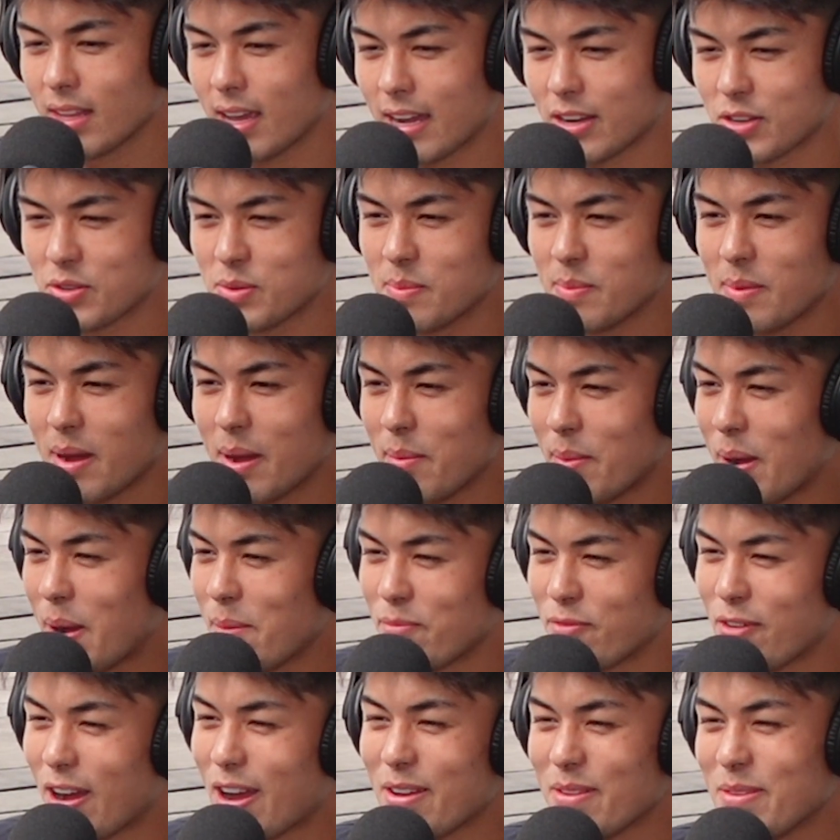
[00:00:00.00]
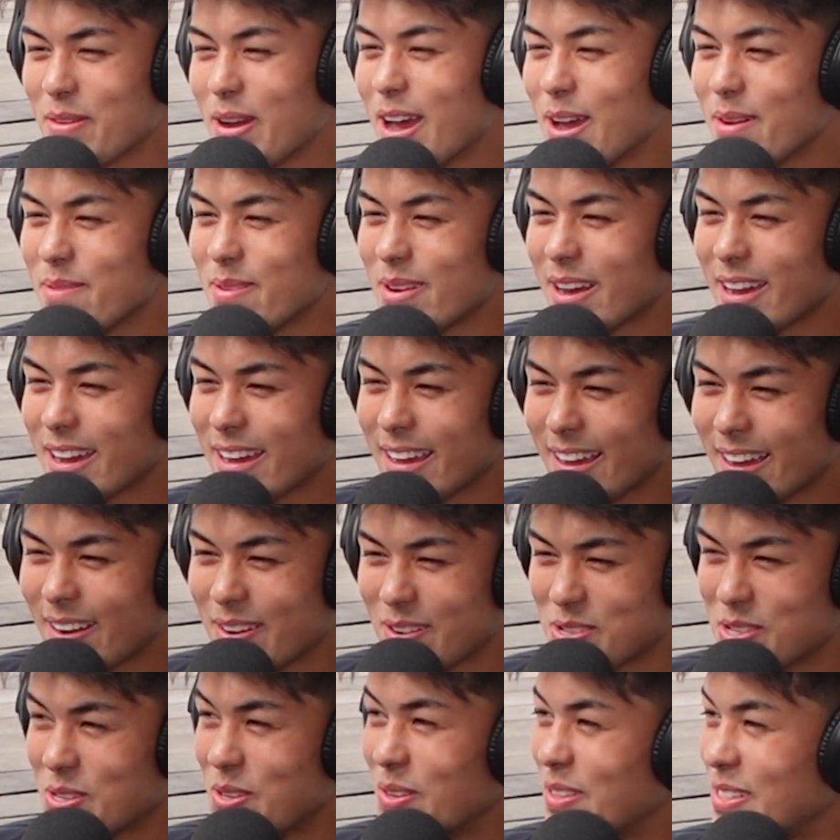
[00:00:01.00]
Actually, him and I
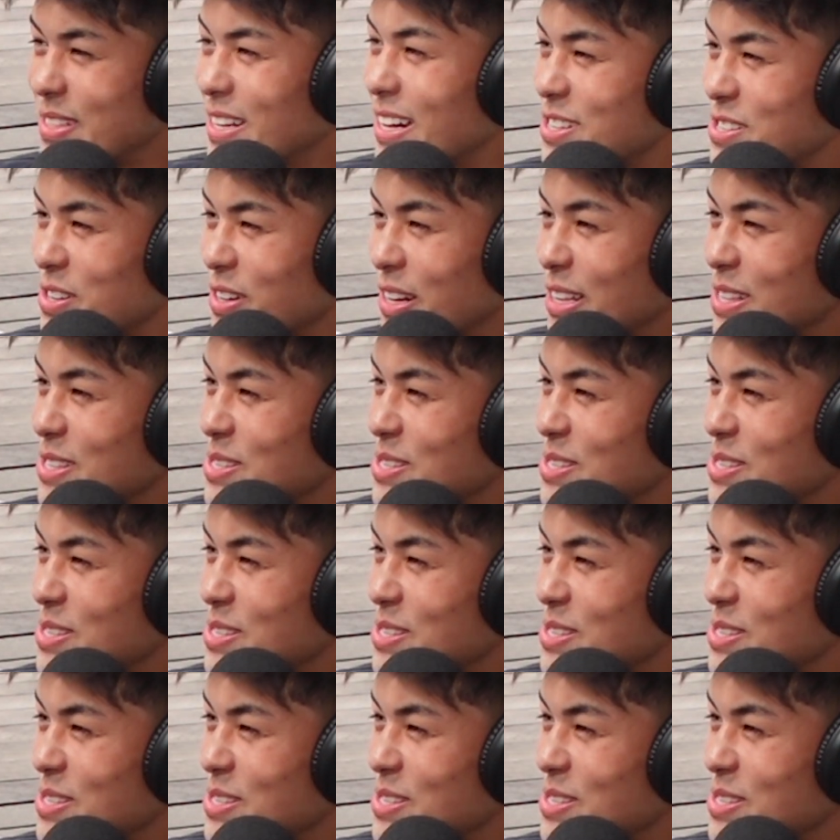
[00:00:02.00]
are still in touch on